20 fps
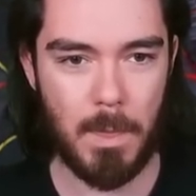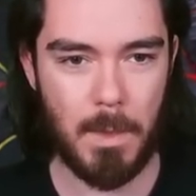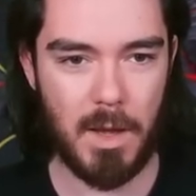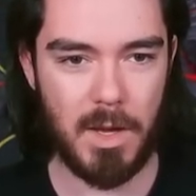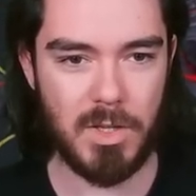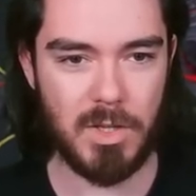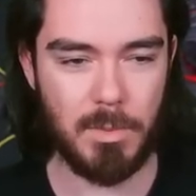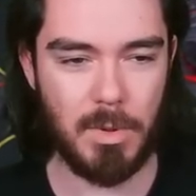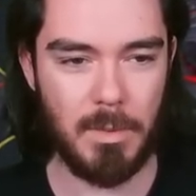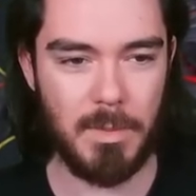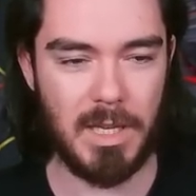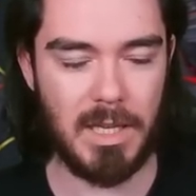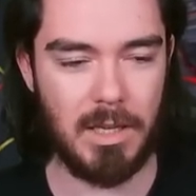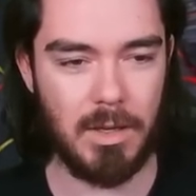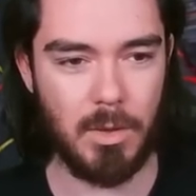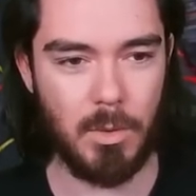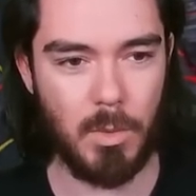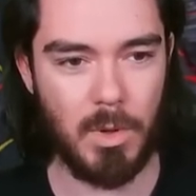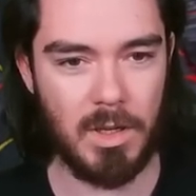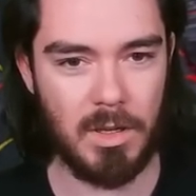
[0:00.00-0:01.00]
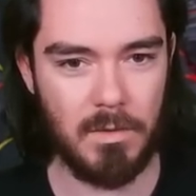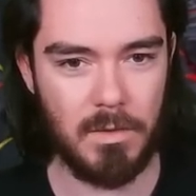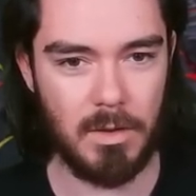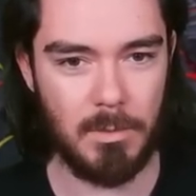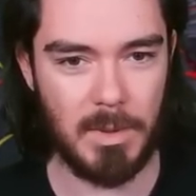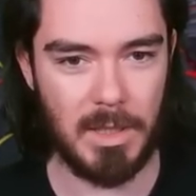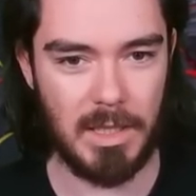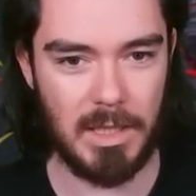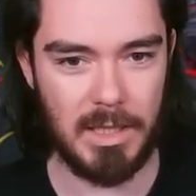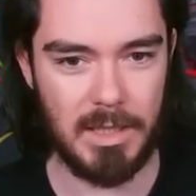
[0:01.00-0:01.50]
I should probably kill one of
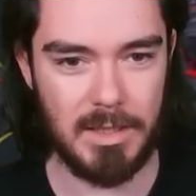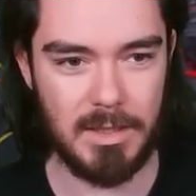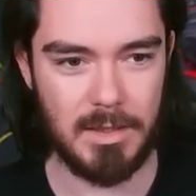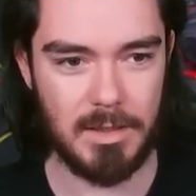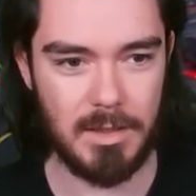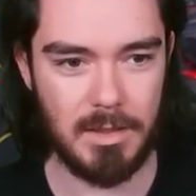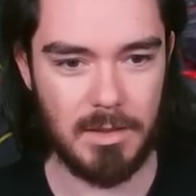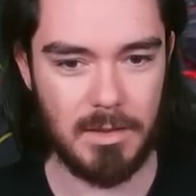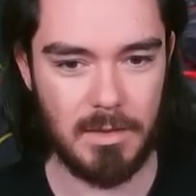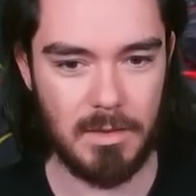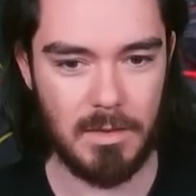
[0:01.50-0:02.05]
them at least.